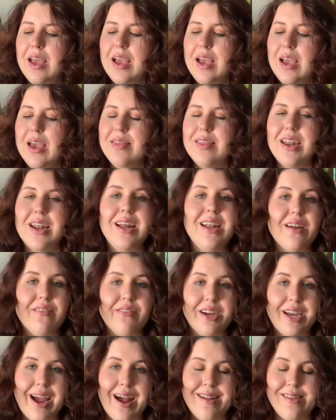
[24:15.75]
And then I
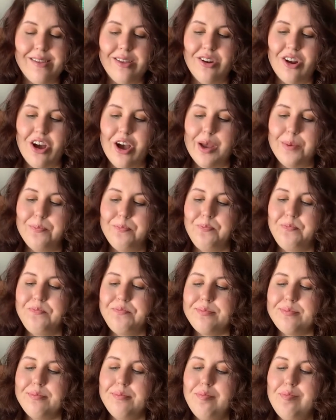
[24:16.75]
never cast it on.
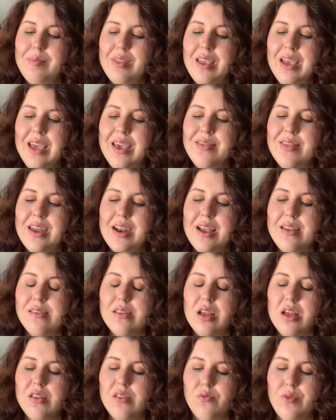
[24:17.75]
And then I
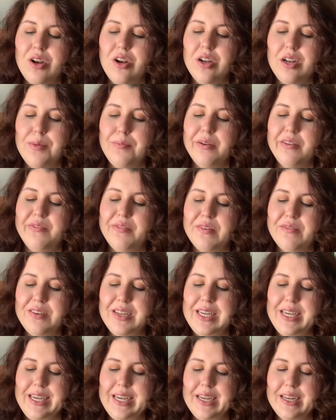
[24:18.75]
saw sweater number
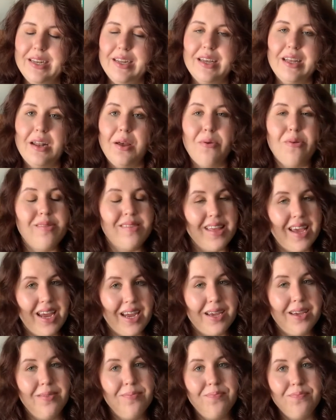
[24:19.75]
15, and I was
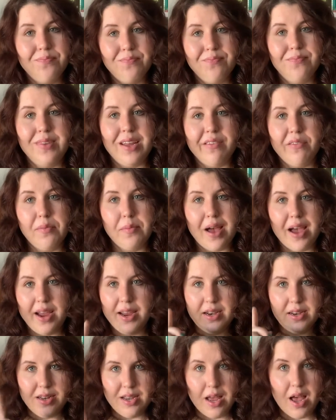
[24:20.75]
like, never
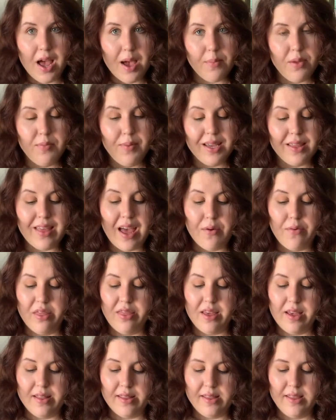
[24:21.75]
mind, I'm gonna make that with
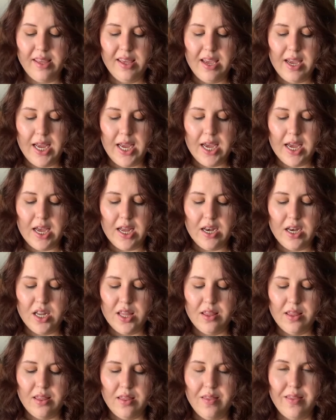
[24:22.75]
this. And
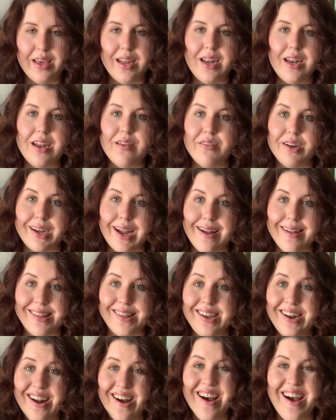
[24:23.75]
then I never
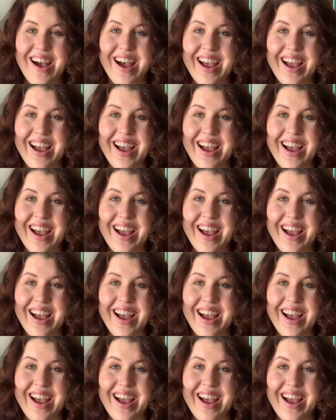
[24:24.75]
cast it on.